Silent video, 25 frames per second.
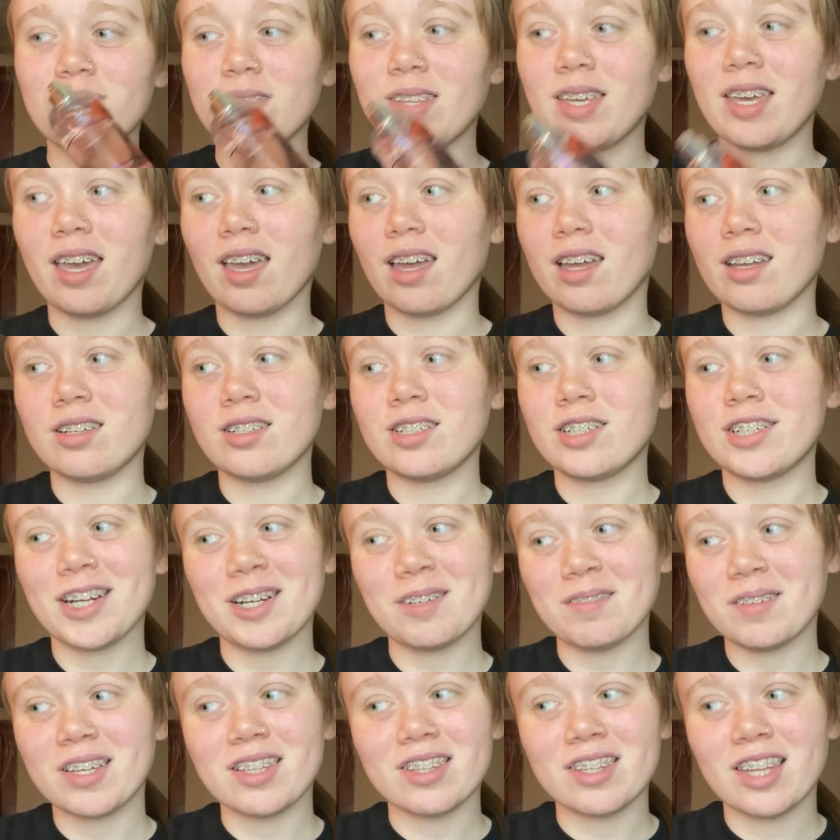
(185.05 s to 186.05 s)
Yeah,
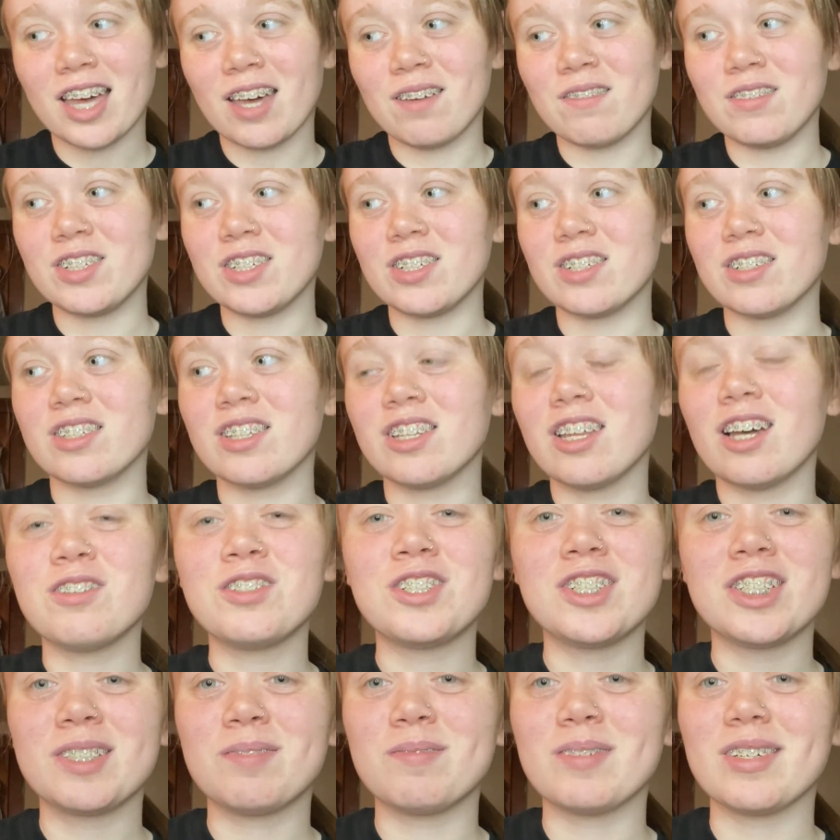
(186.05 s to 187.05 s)
straight like lavender. The
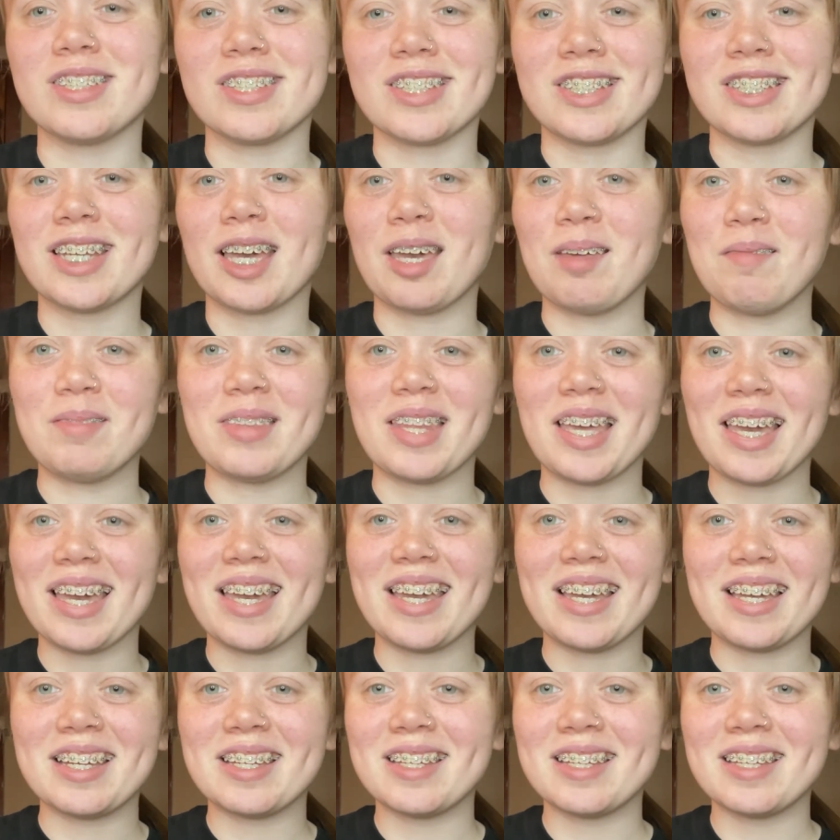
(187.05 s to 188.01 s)
lotion smells the same thing.